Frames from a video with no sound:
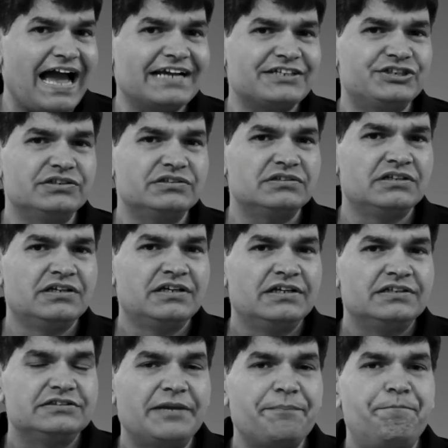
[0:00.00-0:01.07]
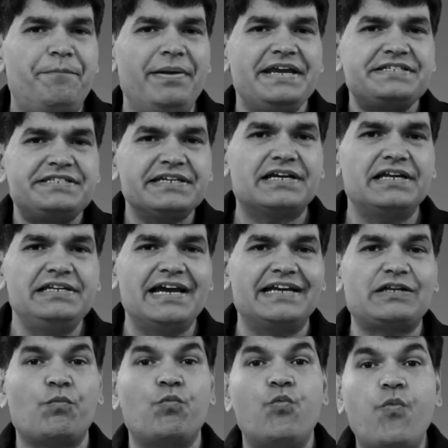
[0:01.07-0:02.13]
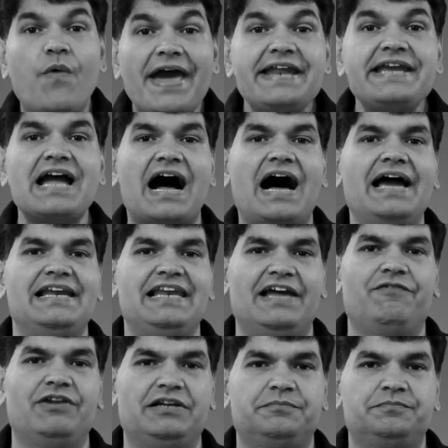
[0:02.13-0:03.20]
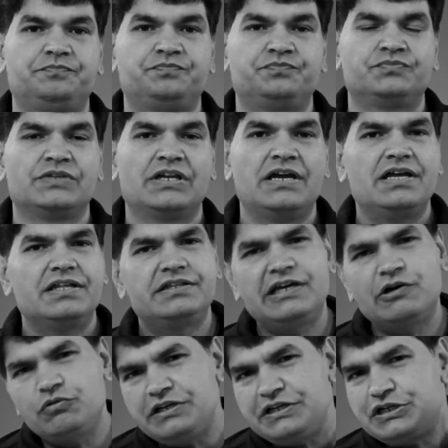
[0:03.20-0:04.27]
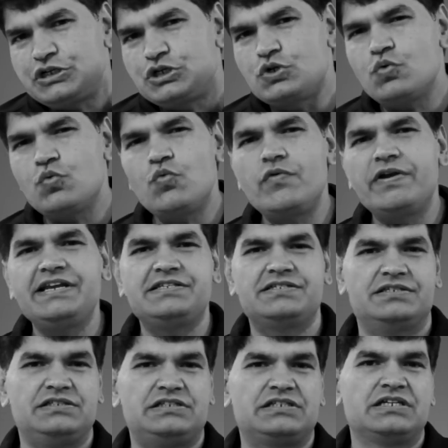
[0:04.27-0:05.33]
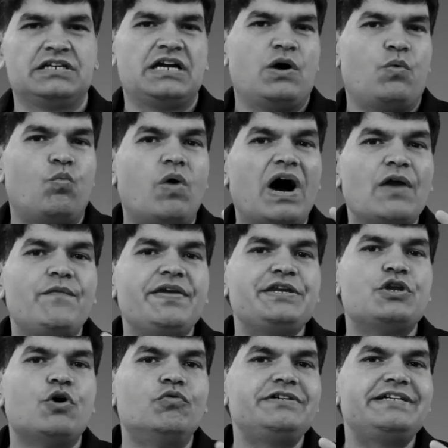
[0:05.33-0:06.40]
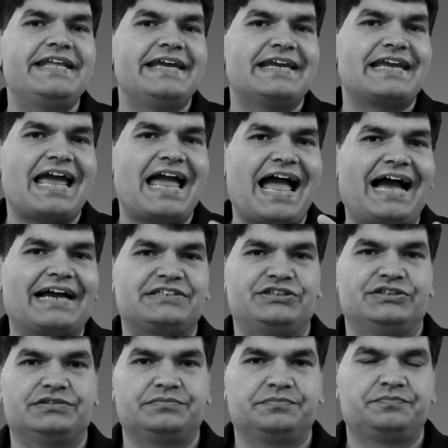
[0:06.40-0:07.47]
action, then basically at a very high level, there are only two reasons why we don't take action.